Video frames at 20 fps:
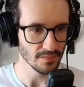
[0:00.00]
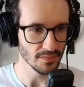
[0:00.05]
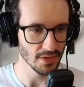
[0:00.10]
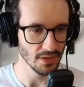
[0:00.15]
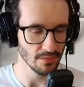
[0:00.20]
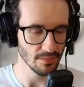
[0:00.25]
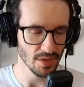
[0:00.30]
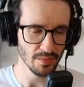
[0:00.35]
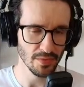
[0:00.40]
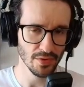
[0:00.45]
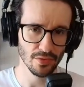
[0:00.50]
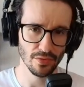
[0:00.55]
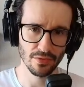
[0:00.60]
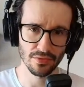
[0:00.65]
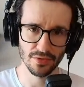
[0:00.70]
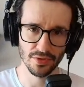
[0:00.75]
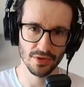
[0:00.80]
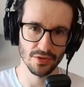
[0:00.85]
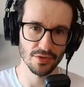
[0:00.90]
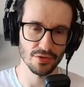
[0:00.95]
And maybe you
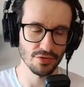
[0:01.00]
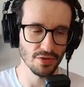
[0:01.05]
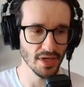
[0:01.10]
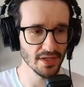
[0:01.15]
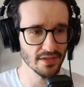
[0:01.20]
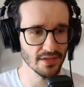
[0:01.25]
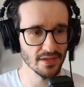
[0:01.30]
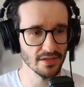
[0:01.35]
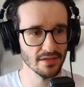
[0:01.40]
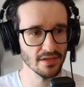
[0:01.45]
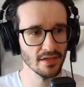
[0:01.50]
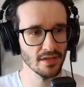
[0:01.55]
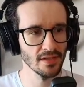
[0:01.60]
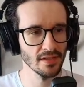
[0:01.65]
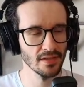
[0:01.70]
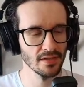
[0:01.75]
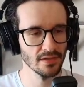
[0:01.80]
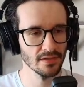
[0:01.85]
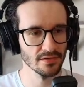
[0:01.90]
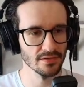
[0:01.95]
already tried that.
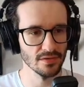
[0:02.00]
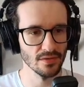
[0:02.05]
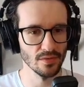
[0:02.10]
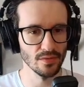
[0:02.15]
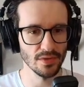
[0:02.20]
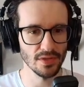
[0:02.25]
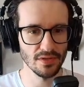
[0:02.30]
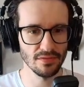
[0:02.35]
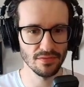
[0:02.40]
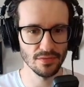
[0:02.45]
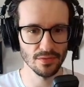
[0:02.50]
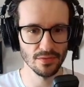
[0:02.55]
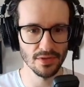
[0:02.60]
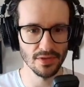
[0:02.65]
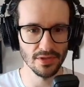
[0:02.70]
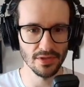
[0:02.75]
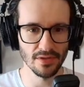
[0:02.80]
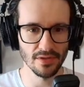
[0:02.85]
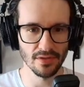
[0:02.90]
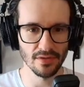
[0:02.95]
So if you
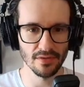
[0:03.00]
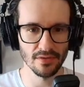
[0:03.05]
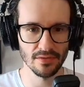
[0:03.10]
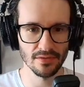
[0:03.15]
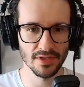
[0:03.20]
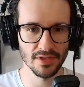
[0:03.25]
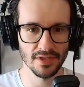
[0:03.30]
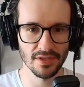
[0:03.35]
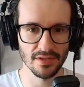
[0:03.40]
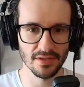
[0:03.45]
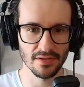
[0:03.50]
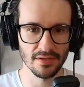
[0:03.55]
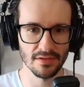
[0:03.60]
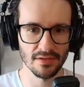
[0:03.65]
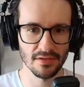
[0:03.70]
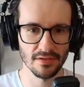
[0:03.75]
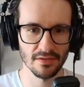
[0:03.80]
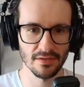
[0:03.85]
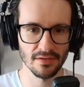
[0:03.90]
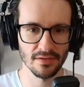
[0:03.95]
click on
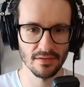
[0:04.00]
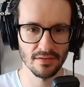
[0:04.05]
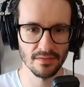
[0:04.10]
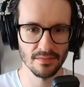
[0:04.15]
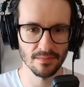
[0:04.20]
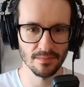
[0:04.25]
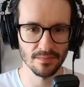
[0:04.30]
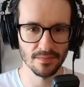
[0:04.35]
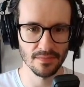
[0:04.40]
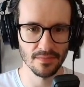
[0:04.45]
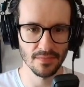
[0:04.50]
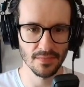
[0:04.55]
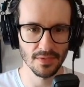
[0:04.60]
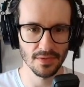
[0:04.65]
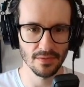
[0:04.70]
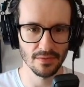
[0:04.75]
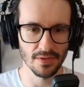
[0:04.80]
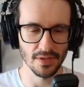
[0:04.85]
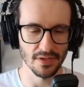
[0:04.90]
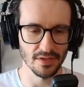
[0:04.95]

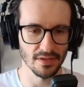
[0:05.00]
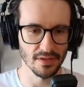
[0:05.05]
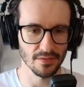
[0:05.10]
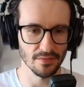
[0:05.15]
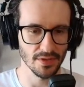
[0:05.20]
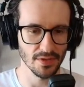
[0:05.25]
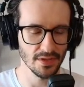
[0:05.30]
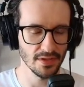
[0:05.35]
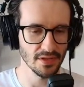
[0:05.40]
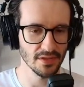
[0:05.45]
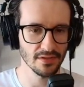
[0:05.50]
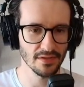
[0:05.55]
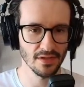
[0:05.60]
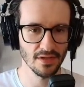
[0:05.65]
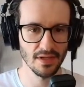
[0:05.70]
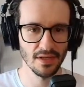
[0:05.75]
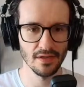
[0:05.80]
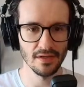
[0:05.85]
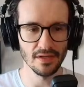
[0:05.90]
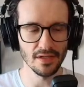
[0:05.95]
okay, not ready yet.
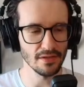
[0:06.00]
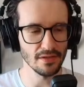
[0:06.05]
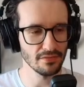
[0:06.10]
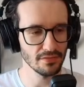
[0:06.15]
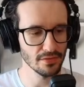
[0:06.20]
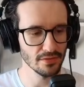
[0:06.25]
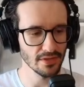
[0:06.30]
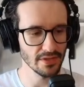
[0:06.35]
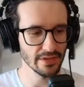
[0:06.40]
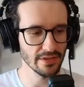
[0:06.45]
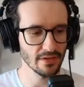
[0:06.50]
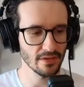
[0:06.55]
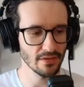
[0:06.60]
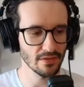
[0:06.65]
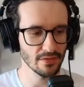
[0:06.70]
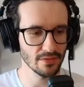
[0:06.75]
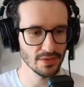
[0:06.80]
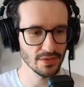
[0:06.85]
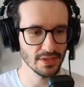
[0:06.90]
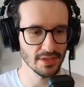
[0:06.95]
If you click
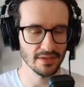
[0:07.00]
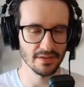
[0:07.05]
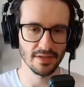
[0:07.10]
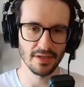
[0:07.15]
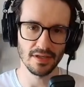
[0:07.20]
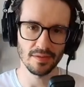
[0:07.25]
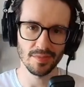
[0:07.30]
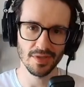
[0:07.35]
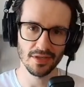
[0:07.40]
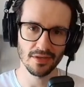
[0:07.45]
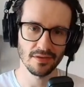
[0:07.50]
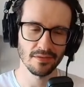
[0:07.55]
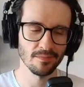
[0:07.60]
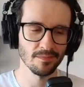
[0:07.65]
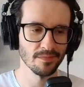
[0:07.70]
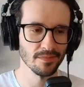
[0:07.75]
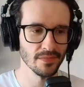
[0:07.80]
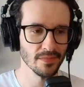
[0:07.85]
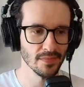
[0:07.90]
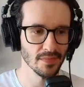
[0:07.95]
on a table,
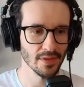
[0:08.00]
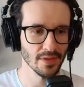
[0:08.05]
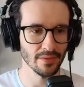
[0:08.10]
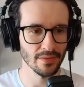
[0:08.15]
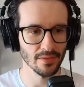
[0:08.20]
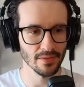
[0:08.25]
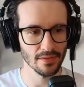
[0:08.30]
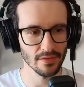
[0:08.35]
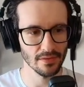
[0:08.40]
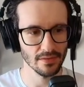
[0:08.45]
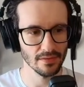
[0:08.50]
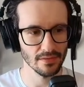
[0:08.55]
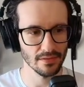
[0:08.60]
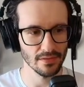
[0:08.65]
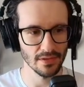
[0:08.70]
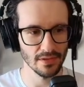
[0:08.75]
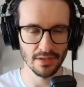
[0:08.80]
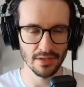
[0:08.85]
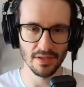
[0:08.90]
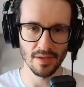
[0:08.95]

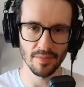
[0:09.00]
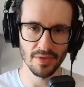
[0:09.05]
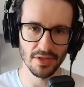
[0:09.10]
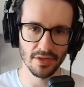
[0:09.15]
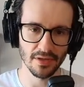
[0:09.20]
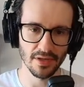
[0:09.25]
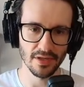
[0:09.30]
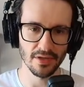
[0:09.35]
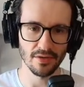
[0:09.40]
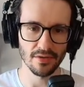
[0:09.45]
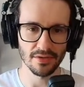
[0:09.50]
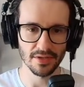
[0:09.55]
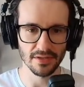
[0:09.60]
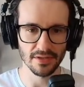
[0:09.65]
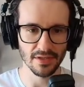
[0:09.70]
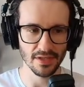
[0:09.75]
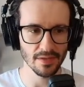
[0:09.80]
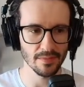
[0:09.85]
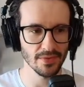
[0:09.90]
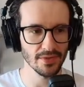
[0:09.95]
double click on a
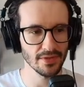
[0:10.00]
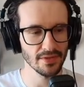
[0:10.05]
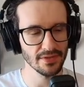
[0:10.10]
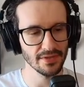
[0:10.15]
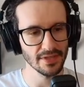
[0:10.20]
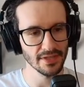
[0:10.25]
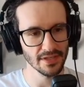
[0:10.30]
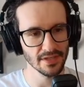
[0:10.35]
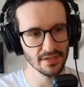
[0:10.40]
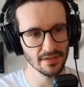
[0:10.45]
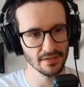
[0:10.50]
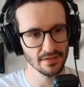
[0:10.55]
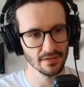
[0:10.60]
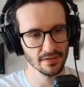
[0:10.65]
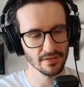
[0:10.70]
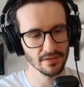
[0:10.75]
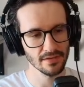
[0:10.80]
table, then